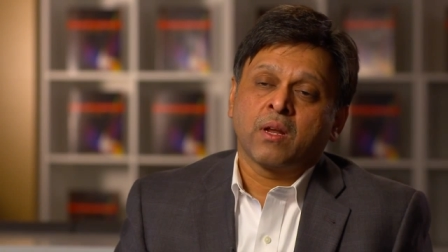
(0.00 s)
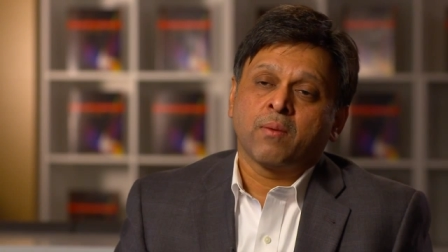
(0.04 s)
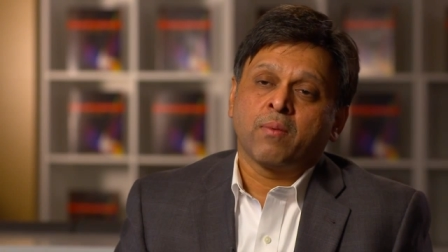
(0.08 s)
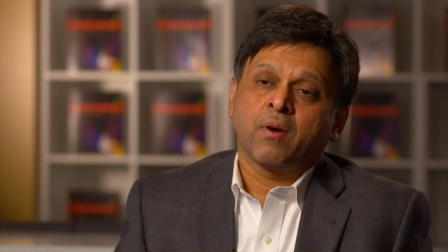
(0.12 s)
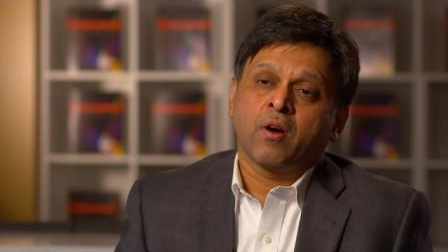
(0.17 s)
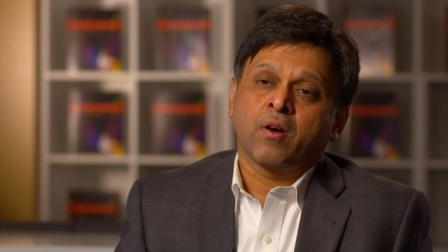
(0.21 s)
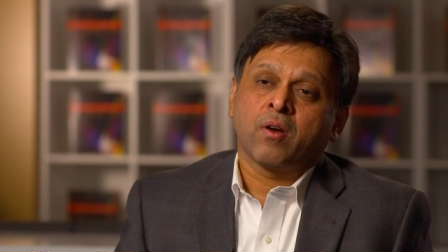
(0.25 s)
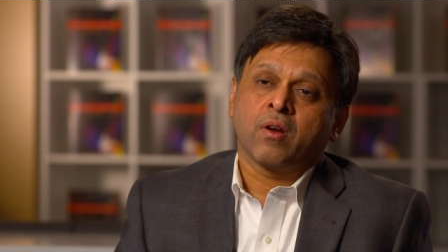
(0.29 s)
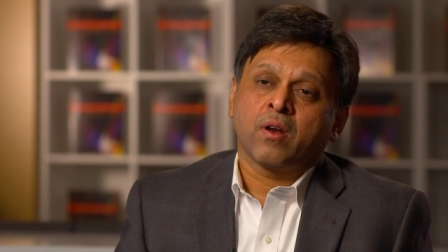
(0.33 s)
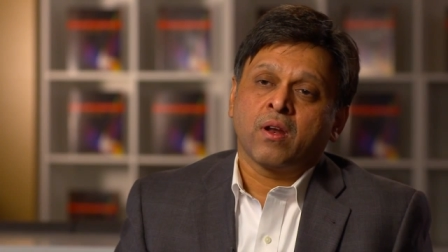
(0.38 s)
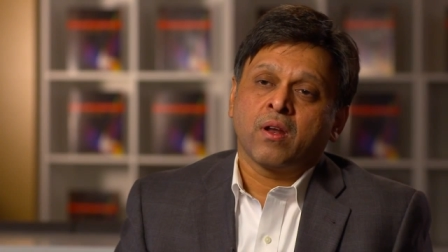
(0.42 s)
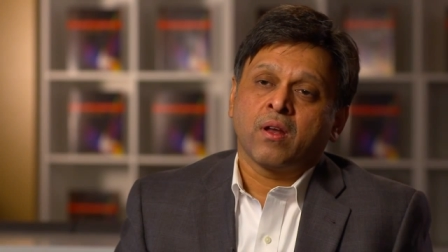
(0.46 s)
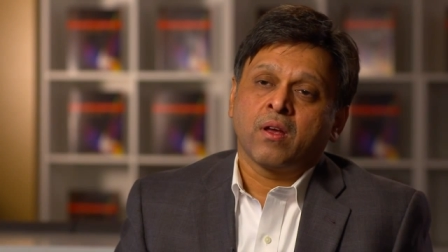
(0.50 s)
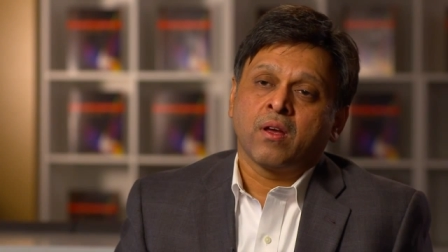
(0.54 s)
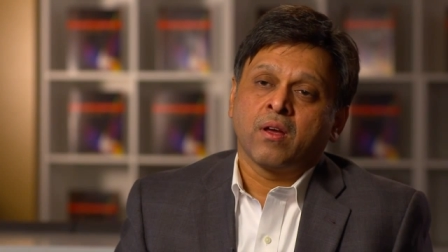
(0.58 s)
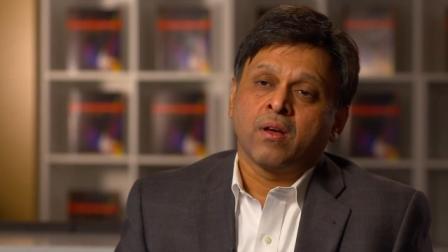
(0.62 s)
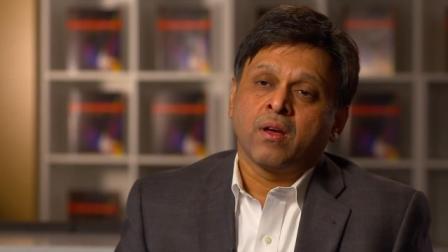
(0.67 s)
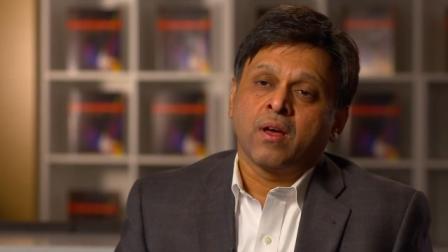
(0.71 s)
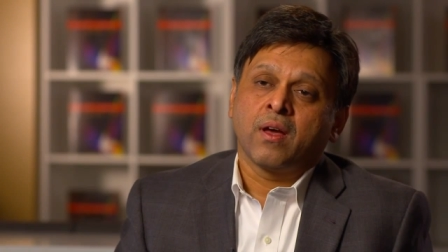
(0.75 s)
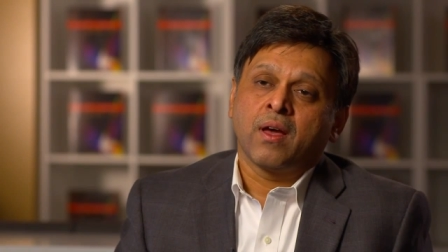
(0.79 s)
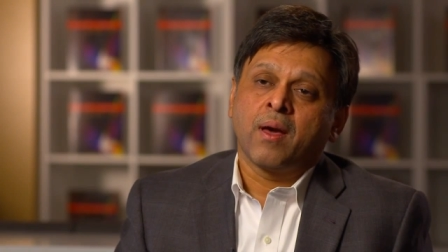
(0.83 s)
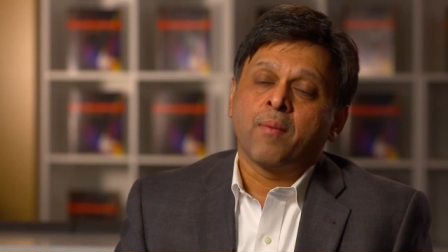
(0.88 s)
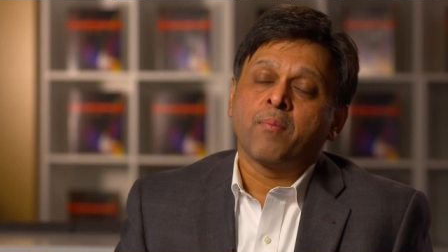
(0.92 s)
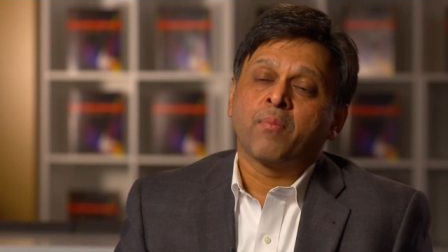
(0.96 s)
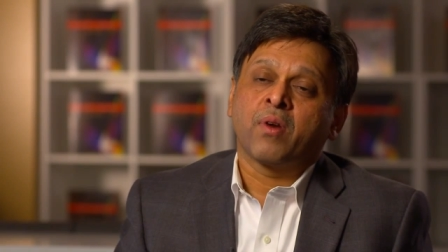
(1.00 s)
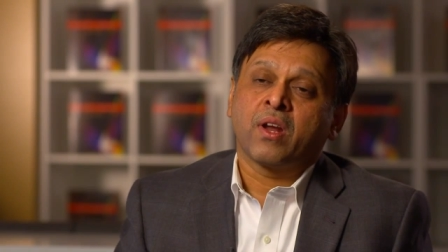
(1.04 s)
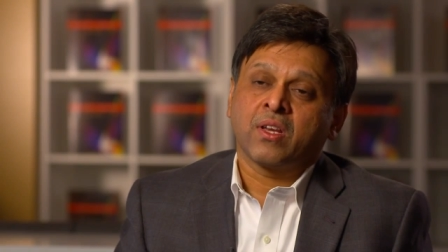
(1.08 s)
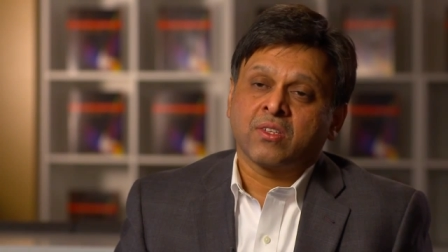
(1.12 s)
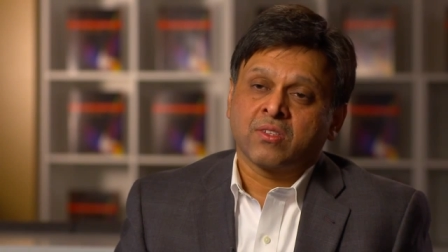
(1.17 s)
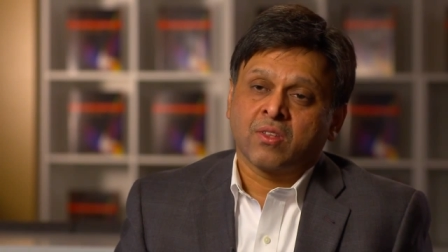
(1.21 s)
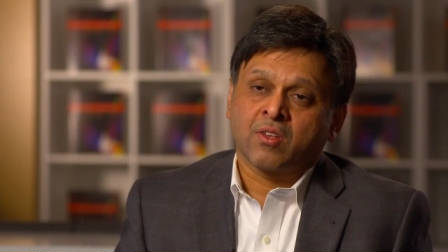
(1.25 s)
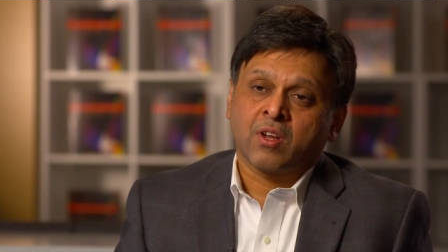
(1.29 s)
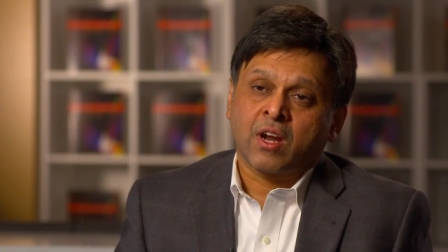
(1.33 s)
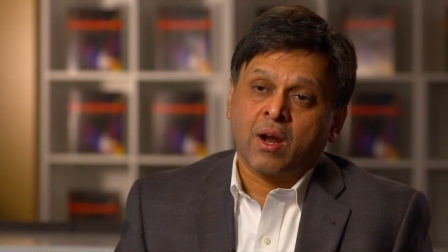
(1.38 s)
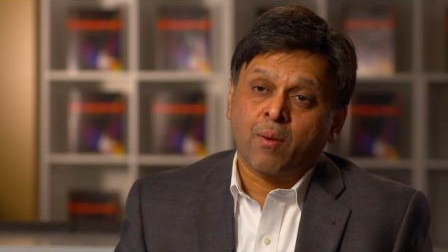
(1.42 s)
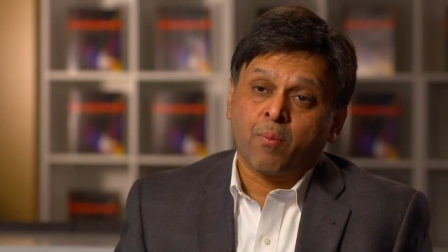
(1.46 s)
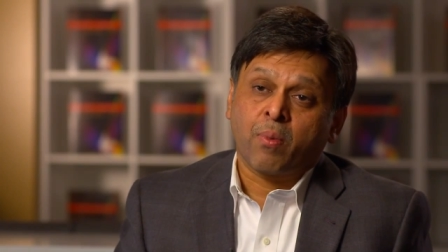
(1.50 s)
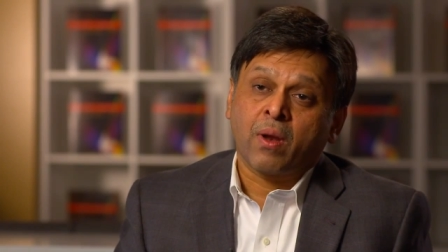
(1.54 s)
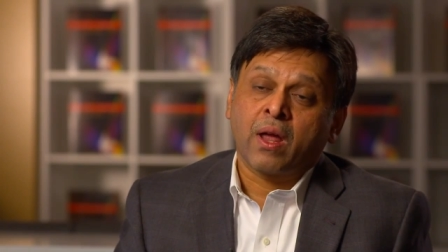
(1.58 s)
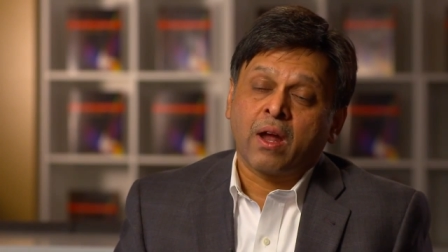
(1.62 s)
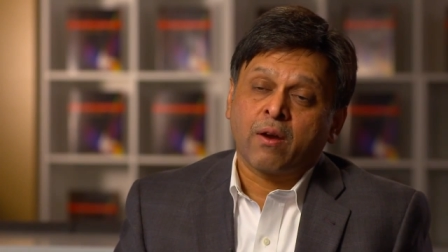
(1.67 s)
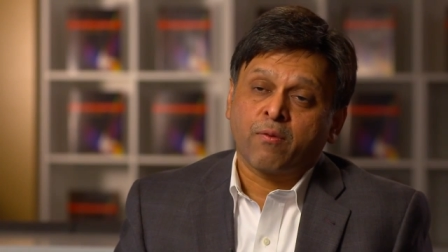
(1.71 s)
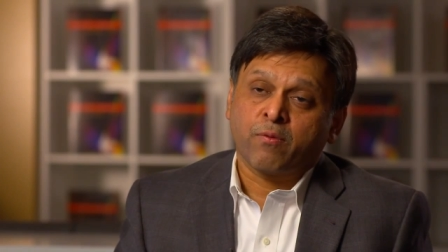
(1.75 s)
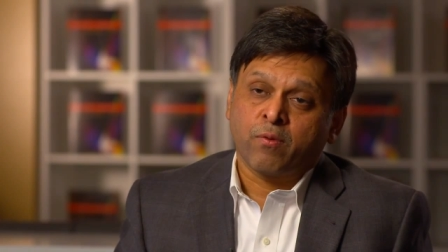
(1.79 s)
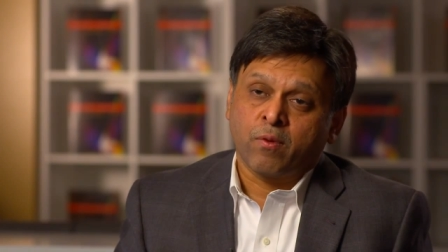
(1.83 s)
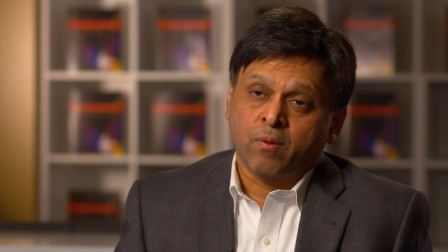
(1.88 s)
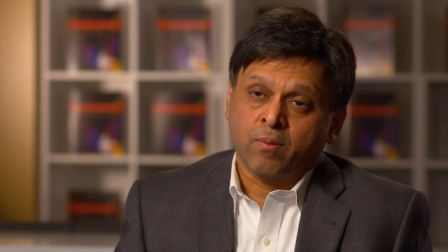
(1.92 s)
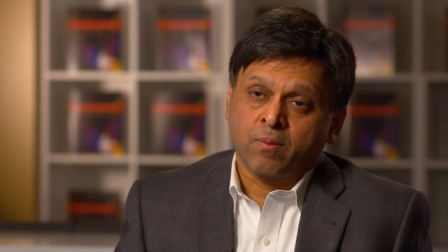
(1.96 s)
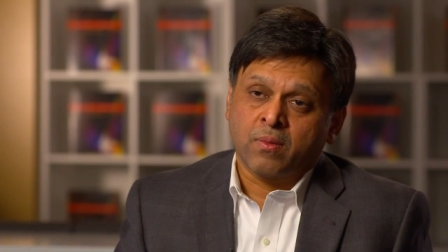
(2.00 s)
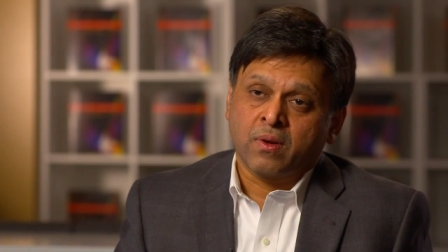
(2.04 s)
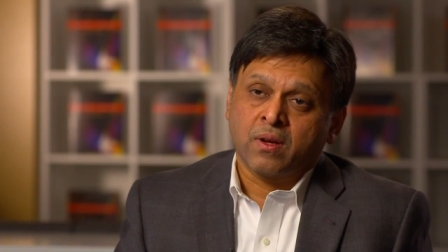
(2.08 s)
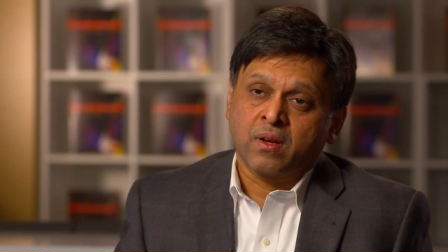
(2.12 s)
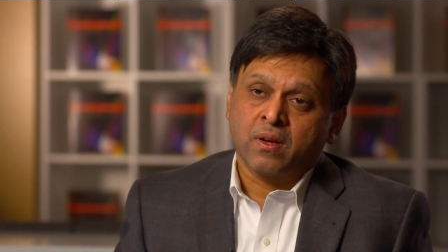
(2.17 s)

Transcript: about embracing the right platform,